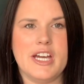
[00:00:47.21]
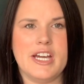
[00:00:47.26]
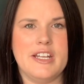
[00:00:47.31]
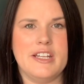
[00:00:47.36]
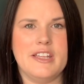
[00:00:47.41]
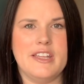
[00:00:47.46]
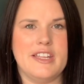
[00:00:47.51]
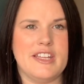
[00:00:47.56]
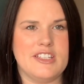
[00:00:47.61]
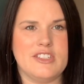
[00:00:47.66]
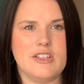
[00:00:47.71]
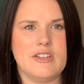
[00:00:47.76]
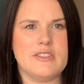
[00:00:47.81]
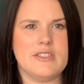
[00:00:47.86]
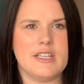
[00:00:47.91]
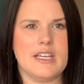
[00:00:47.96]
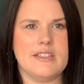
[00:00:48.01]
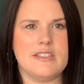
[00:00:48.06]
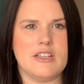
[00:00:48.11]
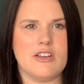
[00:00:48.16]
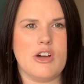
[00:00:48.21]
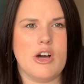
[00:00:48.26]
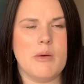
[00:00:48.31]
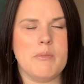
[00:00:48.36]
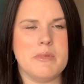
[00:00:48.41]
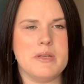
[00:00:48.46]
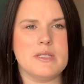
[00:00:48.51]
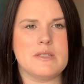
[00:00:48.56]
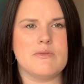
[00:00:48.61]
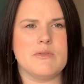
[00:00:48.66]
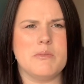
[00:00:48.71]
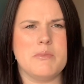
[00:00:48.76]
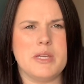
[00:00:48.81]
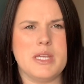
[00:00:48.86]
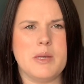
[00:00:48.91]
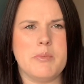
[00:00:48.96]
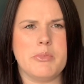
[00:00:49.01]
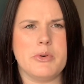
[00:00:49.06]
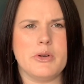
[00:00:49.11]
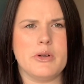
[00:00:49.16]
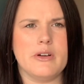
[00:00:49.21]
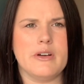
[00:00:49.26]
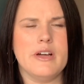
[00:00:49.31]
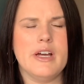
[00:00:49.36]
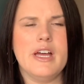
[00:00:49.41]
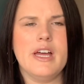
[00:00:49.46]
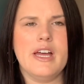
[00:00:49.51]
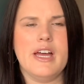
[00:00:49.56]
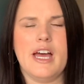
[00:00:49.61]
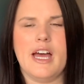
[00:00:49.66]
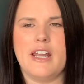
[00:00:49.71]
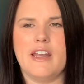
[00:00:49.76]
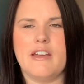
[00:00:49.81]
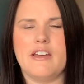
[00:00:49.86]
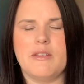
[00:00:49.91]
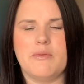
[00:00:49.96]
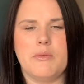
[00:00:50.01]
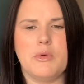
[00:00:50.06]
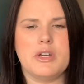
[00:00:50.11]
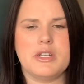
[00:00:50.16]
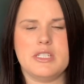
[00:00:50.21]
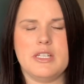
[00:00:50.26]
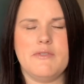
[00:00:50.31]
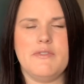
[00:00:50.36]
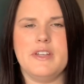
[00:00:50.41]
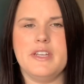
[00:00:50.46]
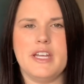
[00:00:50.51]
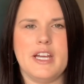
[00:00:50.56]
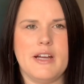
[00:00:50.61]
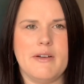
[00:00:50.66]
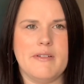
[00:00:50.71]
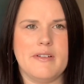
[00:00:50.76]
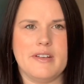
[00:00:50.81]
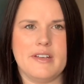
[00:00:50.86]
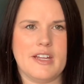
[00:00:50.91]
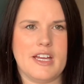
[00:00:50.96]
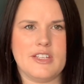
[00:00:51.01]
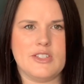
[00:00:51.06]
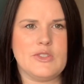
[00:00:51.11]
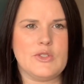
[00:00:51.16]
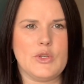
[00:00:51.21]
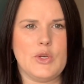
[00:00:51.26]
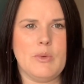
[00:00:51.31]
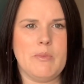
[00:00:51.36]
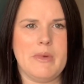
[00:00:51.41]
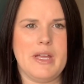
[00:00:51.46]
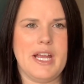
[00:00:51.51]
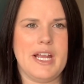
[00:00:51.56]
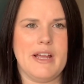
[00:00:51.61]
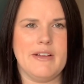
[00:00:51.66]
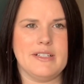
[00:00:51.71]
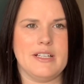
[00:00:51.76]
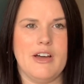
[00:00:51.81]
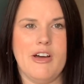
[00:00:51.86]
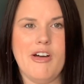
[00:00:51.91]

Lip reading: and then I started getting comments from people and I watched her video and I saw me and I was like,